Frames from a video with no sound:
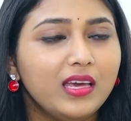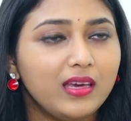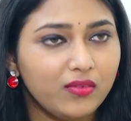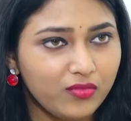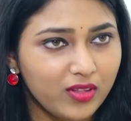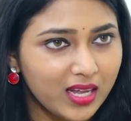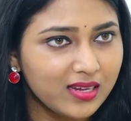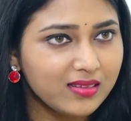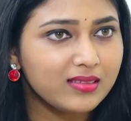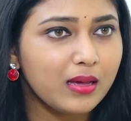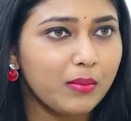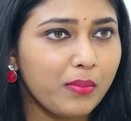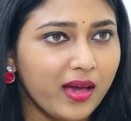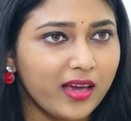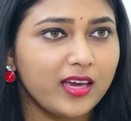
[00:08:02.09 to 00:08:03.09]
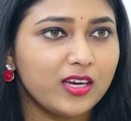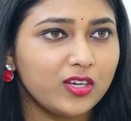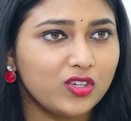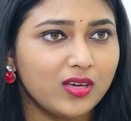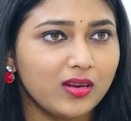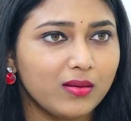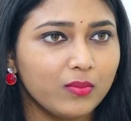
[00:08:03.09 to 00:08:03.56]
If there is some
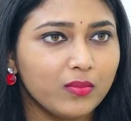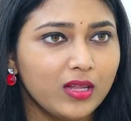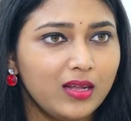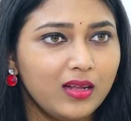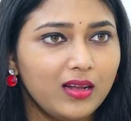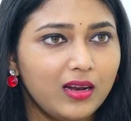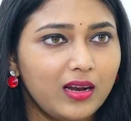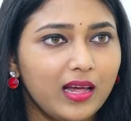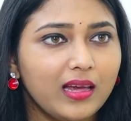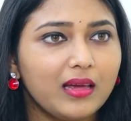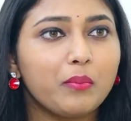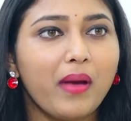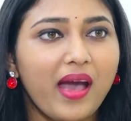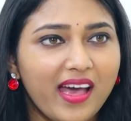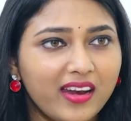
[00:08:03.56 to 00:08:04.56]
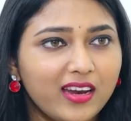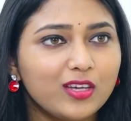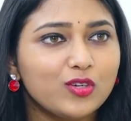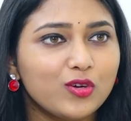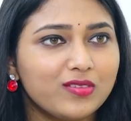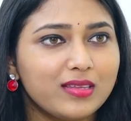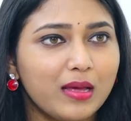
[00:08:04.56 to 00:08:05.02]
occasion like marriage
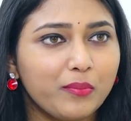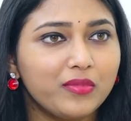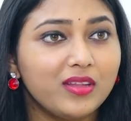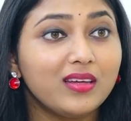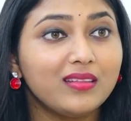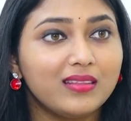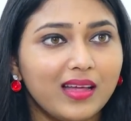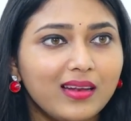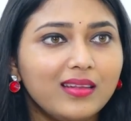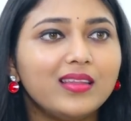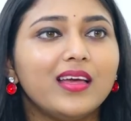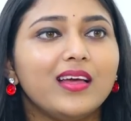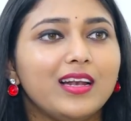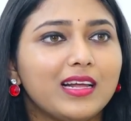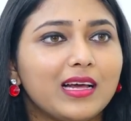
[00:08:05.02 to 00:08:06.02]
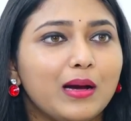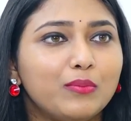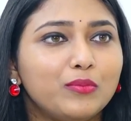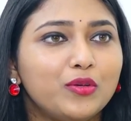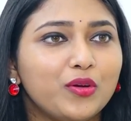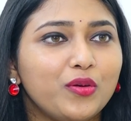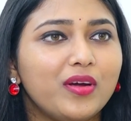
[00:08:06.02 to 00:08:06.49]
or something, then they'll
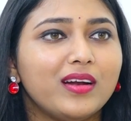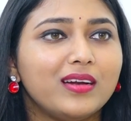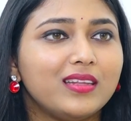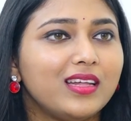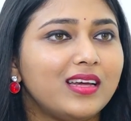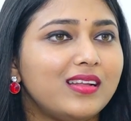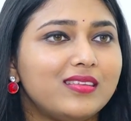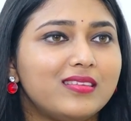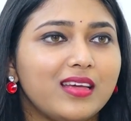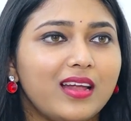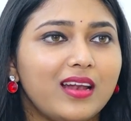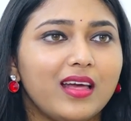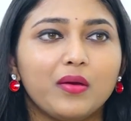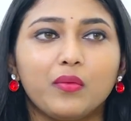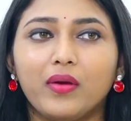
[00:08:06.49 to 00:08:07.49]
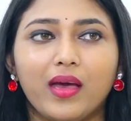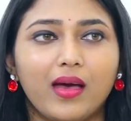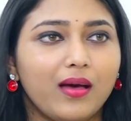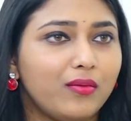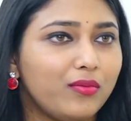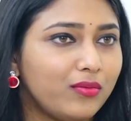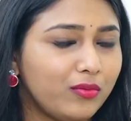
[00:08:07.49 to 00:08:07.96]
come to you and they'll say like
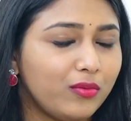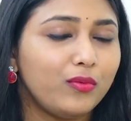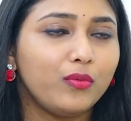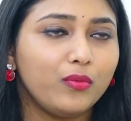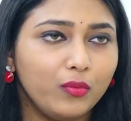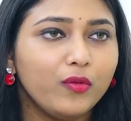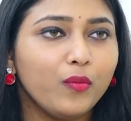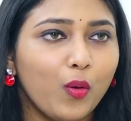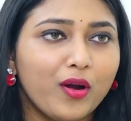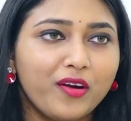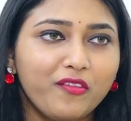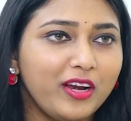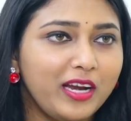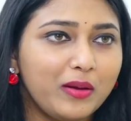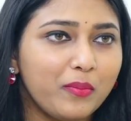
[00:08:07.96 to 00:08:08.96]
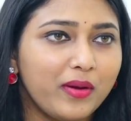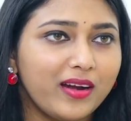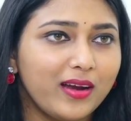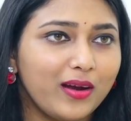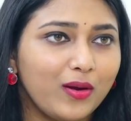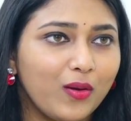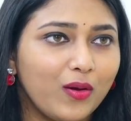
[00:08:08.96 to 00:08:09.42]
we want treatment
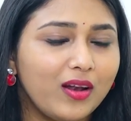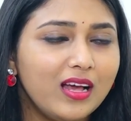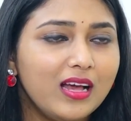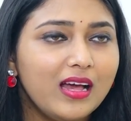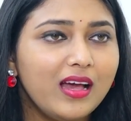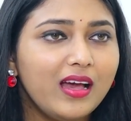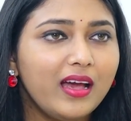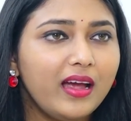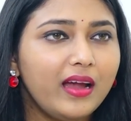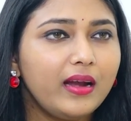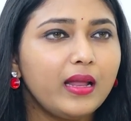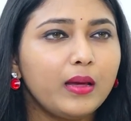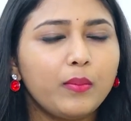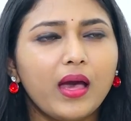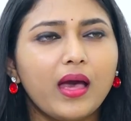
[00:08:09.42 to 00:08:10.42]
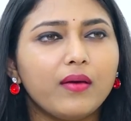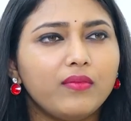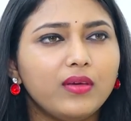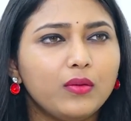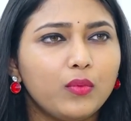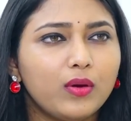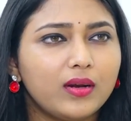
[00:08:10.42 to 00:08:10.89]
and all. And I'm
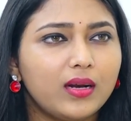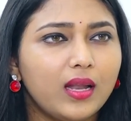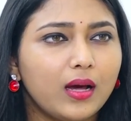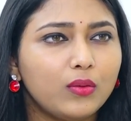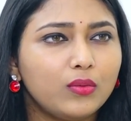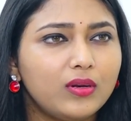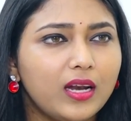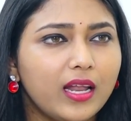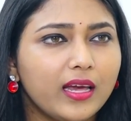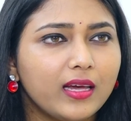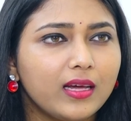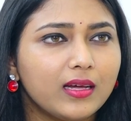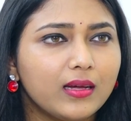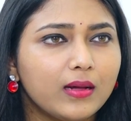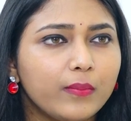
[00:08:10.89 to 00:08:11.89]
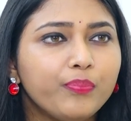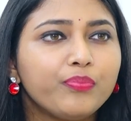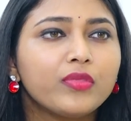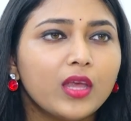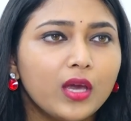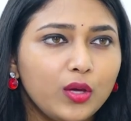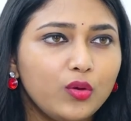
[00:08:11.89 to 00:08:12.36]
having one doubt, like
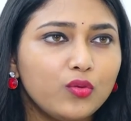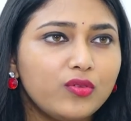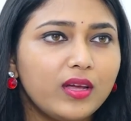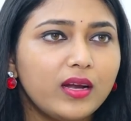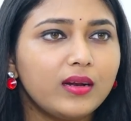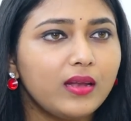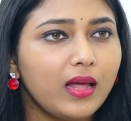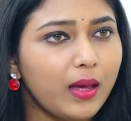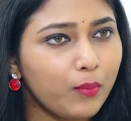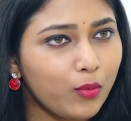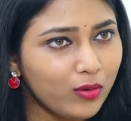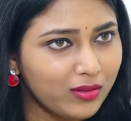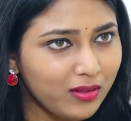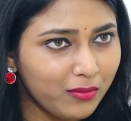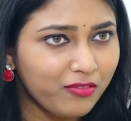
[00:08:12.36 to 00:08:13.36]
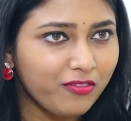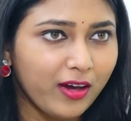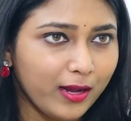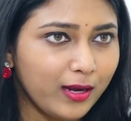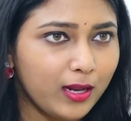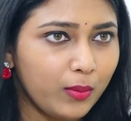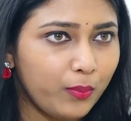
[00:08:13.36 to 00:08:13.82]
you said about the
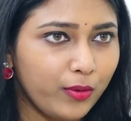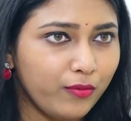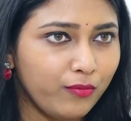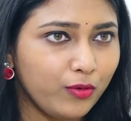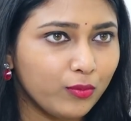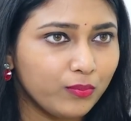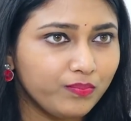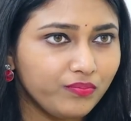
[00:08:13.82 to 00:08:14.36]
final preview.